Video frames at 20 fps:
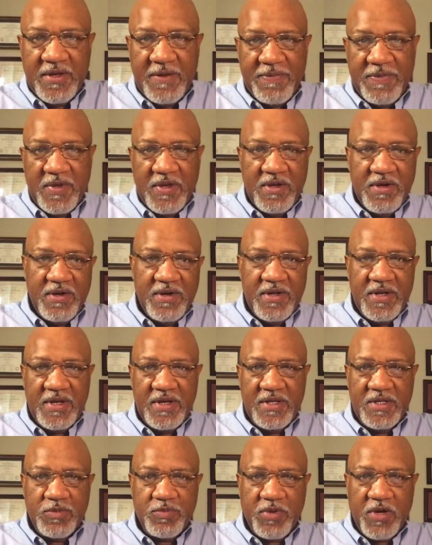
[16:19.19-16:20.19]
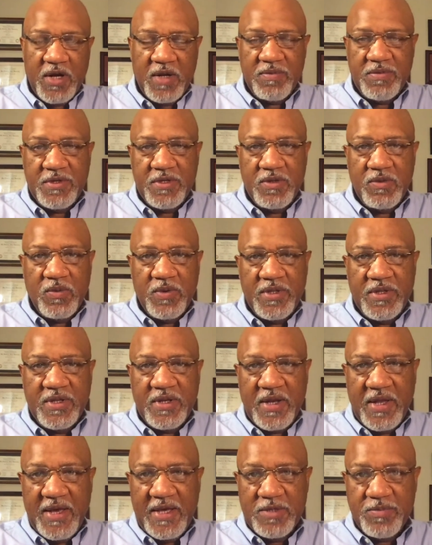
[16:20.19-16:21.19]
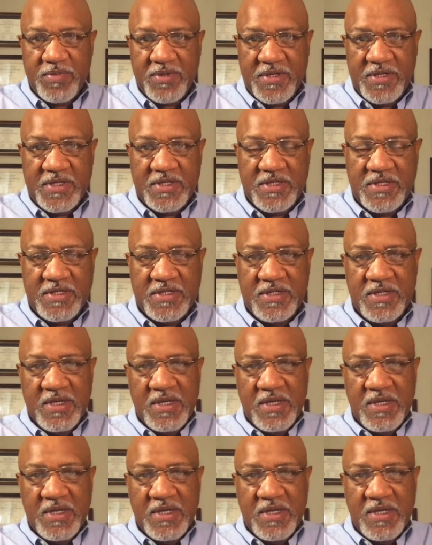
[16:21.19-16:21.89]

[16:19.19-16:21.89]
The internet is probably one of the last places